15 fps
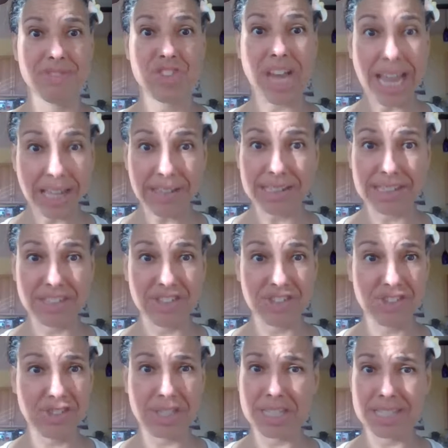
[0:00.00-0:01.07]

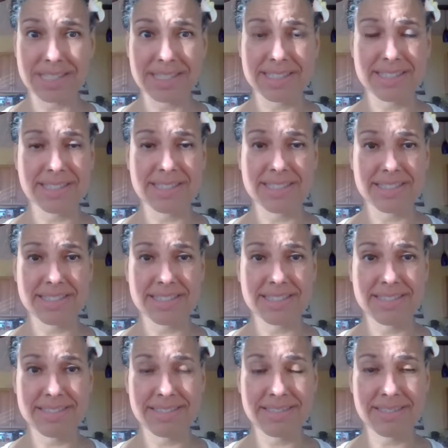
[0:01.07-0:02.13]
challenge this
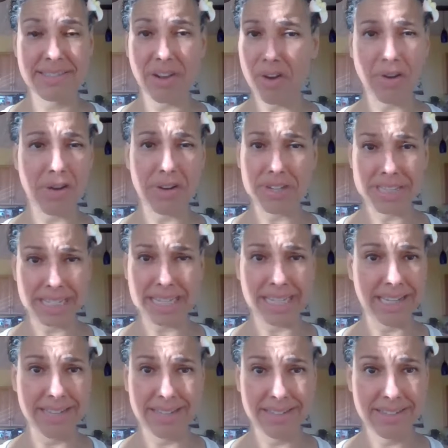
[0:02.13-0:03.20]

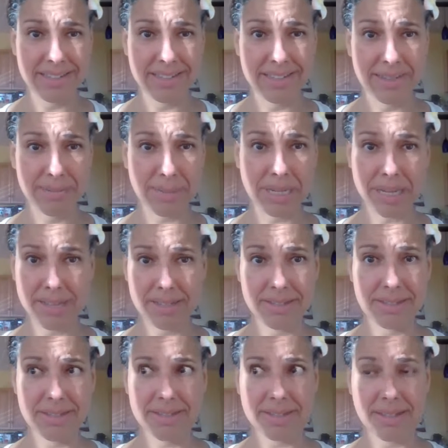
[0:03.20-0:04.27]
RRT.
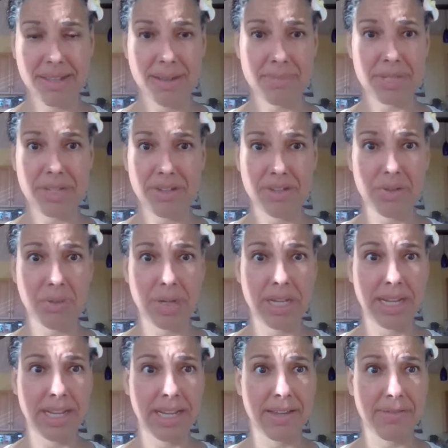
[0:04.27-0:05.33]
Because I'm telling you
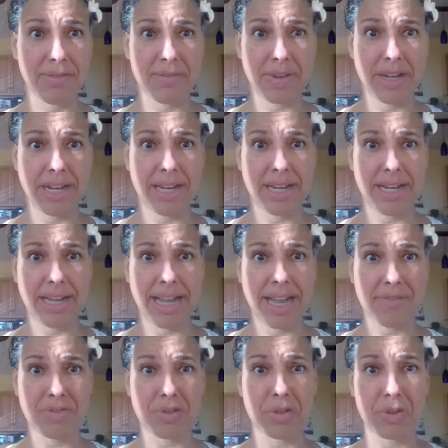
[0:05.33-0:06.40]
what, if
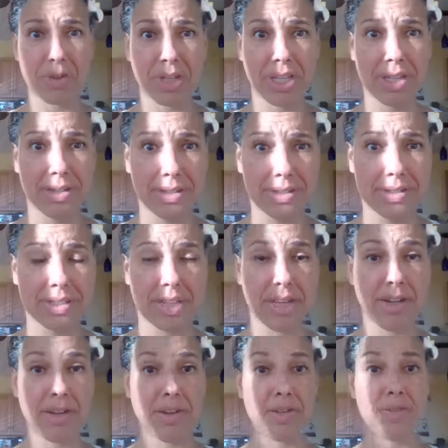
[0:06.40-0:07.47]
after 30 years
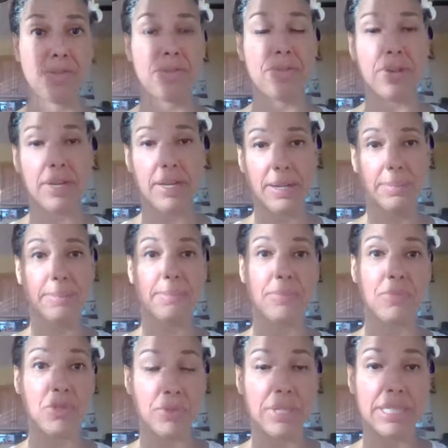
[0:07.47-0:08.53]
of
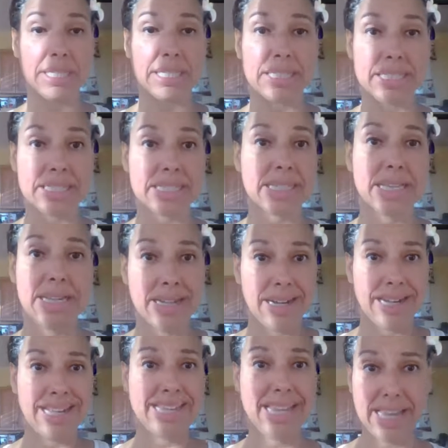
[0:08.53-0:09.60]
doing this,
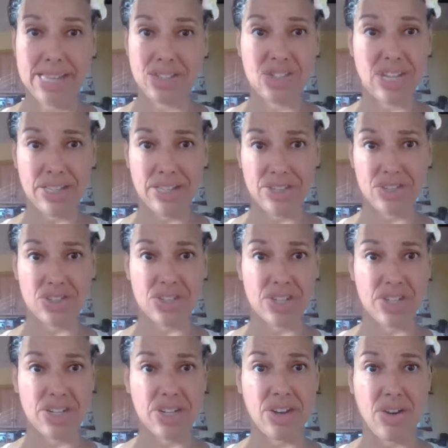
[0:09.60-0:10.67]
I can't challenge
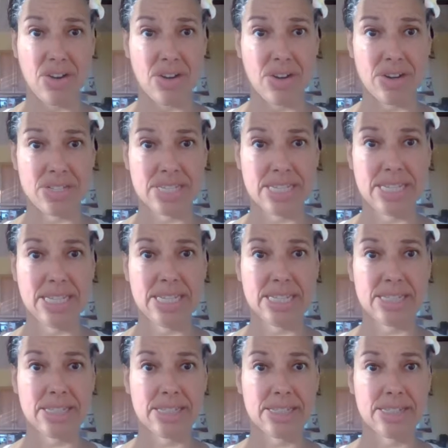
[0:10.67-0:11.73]
an RRT
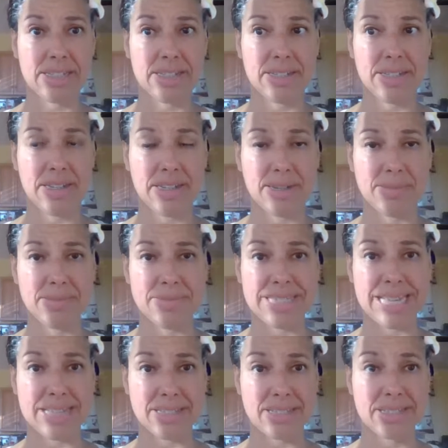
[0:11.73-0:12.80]

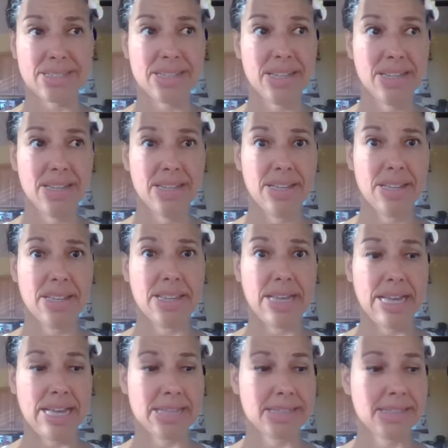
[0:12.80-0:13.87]
test
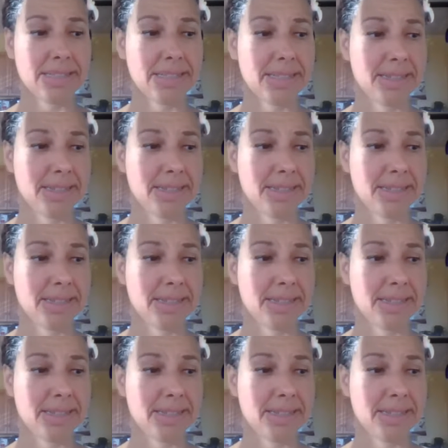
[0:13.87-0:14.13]
that